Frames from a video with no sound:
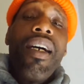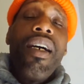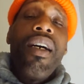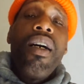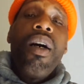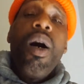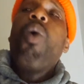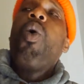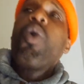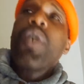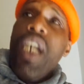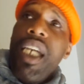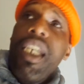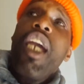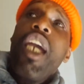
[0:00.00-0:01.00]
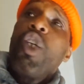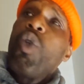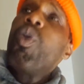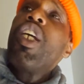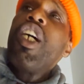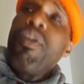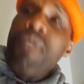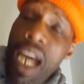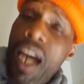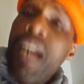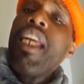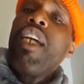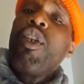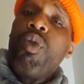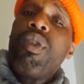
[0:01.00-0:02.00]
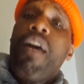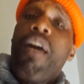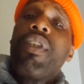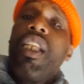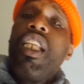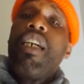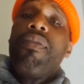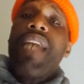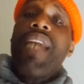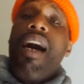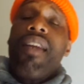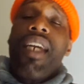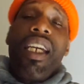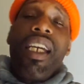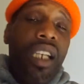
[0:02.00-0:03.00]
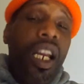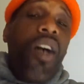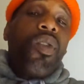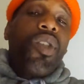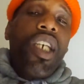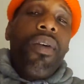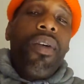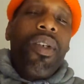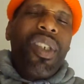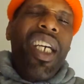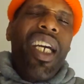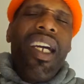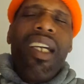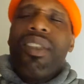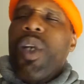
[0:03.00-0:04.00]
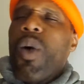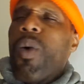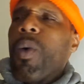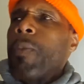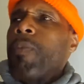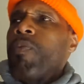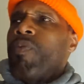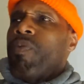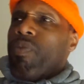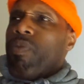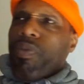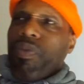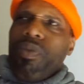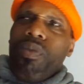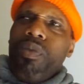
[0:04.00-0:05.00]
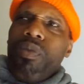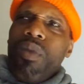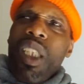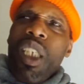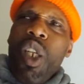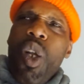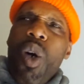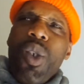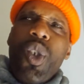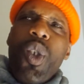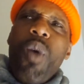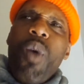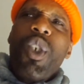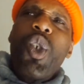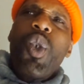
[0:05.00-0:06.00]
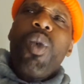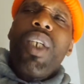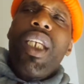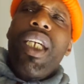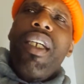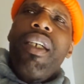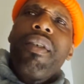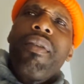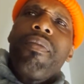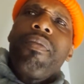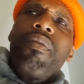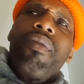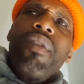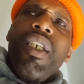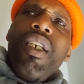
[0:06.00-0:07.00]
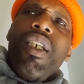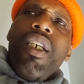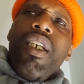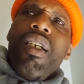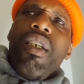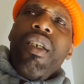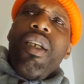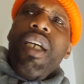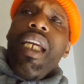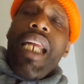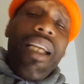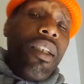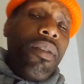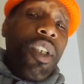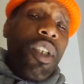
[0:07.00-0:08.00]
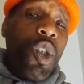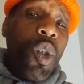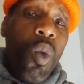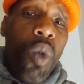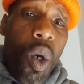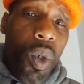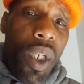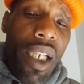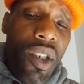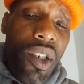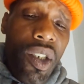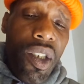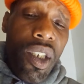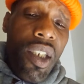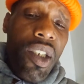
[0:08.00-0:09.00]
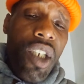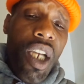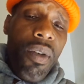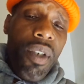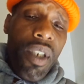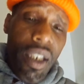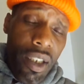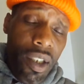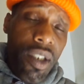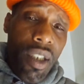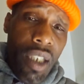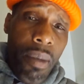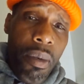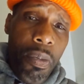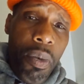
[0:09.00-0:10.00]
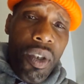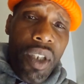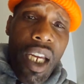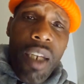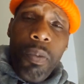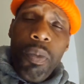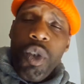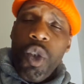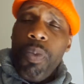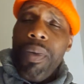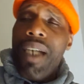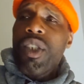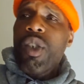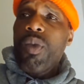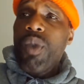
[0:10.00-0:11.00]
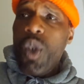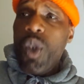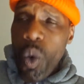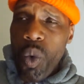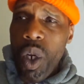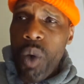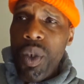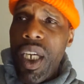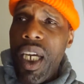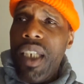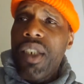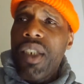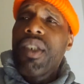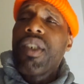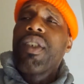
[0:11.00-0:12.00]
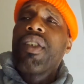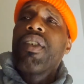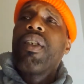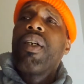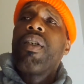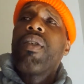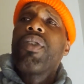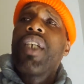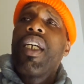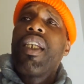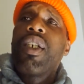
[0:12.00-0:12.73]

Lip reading: Oh, okay, yeah, you live down there. You definitely live down there. You know what I'm saying? So, long story short here, and I lived in 2 locations in this area. Let me put that in perspective. 2 locations. You know what I'm saying?